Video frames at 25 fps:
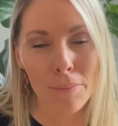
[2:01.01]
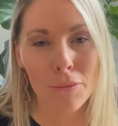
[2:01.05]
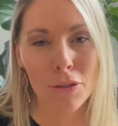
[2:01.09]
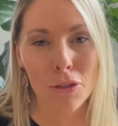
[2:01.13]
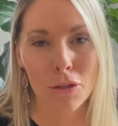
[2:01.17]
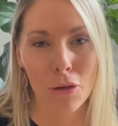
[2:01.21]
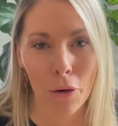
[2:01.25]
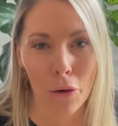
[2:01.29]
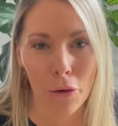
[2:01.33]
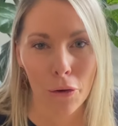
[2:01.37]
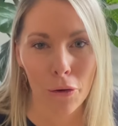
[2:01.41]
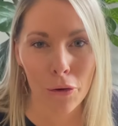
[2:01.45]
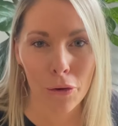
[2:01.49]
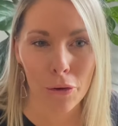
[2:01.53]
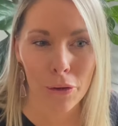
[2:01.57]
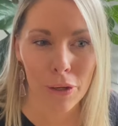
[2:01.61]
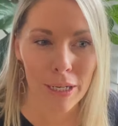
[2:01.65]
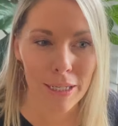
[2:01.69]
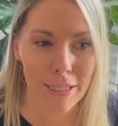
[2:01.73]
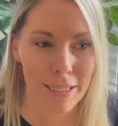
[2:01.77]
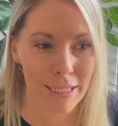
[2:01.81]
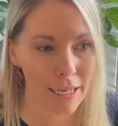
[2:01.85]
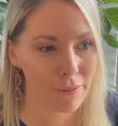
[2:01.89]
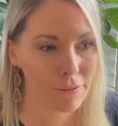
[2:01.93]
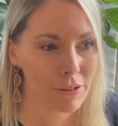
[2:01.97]
So
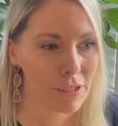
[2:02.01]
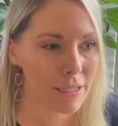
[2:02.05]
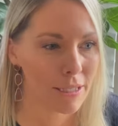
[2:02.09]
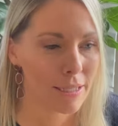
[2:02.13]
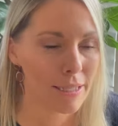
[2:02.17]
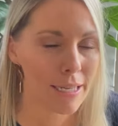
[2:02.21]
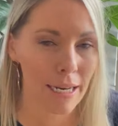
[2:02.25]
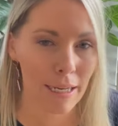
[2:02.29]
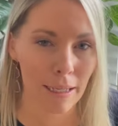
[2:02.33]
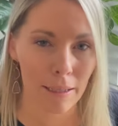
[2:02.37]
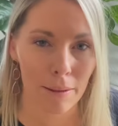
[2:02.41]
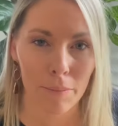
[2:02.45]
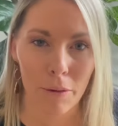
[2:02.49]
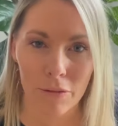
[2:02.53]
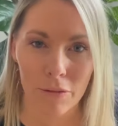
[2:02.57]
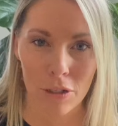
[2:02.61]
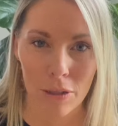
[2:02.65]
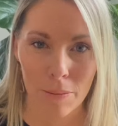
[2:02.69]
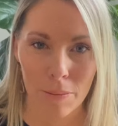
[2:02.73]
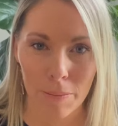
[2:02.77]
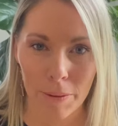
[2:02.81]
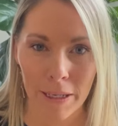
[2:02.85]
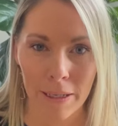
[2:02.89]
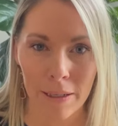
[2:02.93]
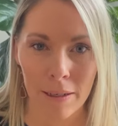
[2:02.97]
instead of just sending them the
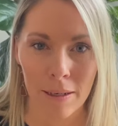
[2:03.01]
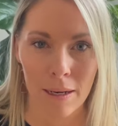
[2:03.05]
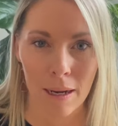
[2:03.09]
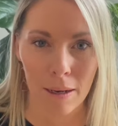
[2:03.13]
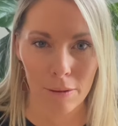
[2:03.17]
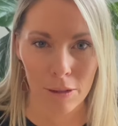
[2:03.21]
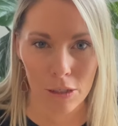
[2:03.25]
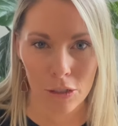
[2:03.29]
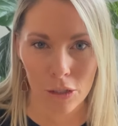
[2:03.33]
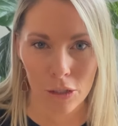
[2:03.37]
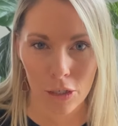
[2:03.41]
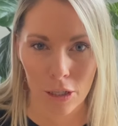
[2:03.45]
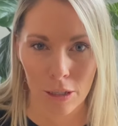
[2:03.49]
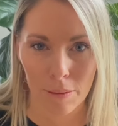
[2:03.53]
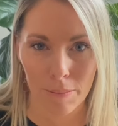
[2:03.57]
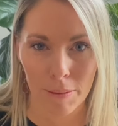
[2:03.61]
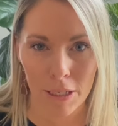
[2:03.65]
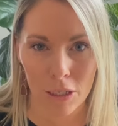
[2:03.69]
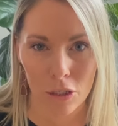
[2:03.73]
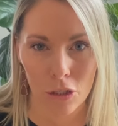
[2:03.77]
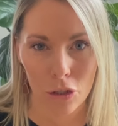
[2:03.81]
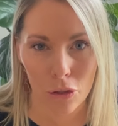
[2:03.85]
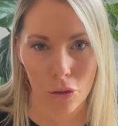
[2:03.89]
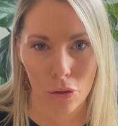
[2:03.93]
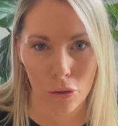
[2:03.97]
bin, I'm going to turn them
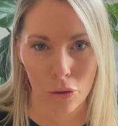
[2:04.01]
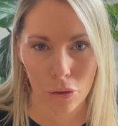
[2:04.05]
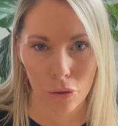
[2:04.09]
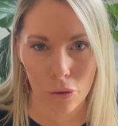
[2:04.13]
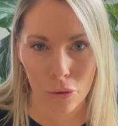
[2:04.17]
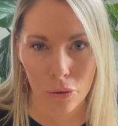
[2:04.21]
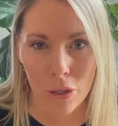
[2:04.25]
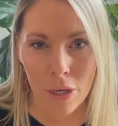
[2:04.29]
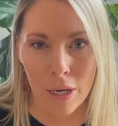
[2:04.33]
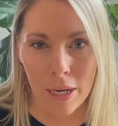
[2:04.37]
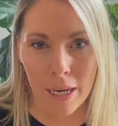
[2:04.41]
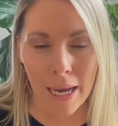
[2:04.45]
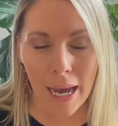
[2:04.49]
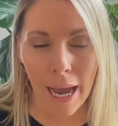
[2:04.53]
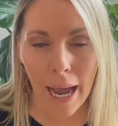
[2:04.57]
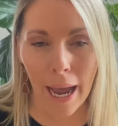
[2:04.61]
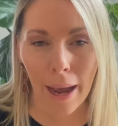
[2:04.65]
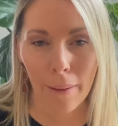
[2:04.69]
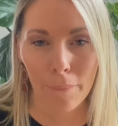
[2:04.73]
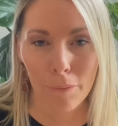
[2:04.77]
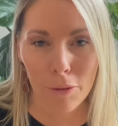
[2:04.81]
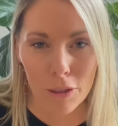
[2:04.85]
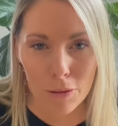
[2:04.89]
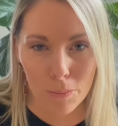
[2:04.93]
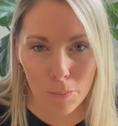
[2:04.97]
into
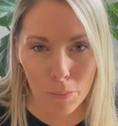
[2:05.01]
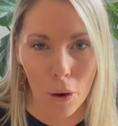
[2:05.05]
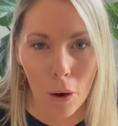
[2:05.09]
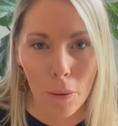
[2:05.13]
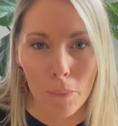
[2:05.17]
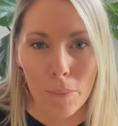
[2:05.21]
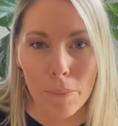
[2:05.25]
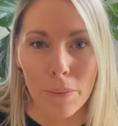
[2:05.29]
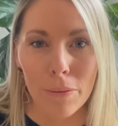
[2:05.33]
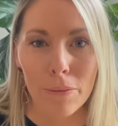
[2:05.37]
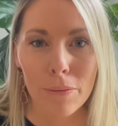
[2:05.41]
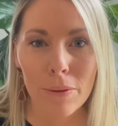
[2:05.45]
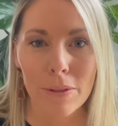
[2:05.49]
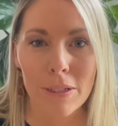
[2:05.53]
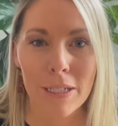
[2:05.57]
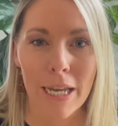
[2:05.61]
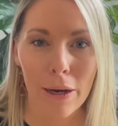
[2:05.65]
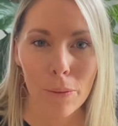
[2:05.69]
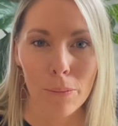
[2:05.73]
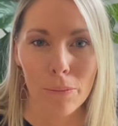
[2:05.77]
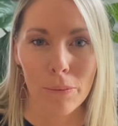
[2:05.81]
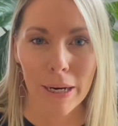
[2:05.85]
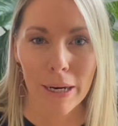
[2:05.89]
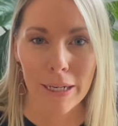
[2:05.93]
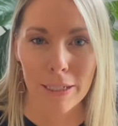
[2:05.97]
this prop to
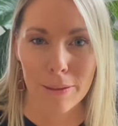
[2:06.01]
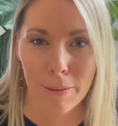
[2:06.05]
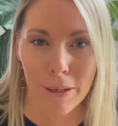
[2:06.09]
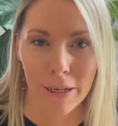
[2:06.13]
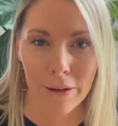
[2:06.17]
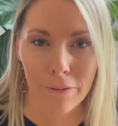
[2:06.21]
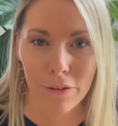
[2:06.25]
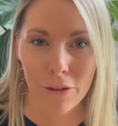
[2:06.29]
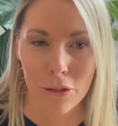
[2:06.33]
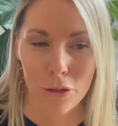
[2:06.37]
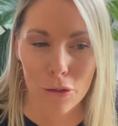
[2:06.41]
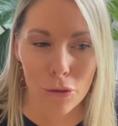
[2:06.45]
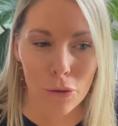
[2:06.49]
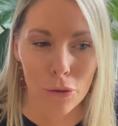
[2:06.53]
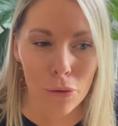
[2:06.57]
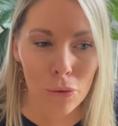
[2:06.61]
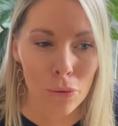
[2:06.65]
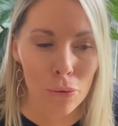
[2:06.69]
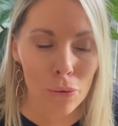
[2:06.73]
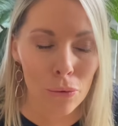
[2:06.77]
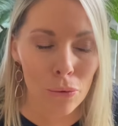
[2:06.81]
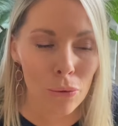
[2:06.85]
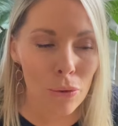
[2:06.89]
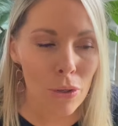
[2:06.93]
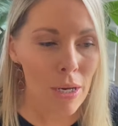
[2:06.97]
help raise money for the
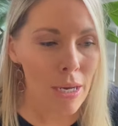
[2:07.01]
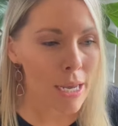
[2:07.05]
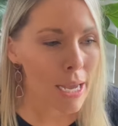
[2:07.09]
school.